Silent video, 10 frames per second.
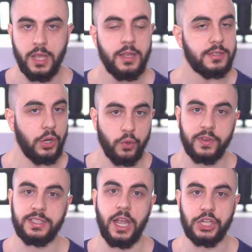It's not an
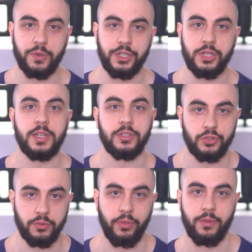over-exaggeration, it's the
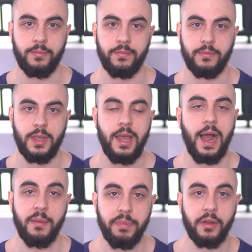truth.
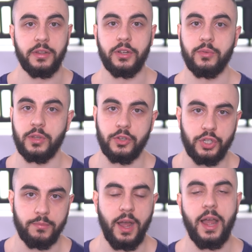I barely go to the
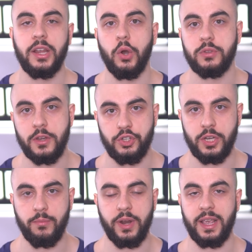gym. I go to the
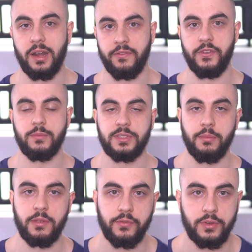gym when I got to film
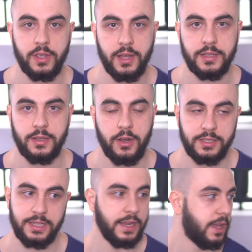something for you guys.
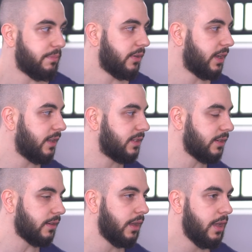Honestly, I get better gains
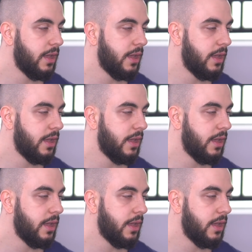here.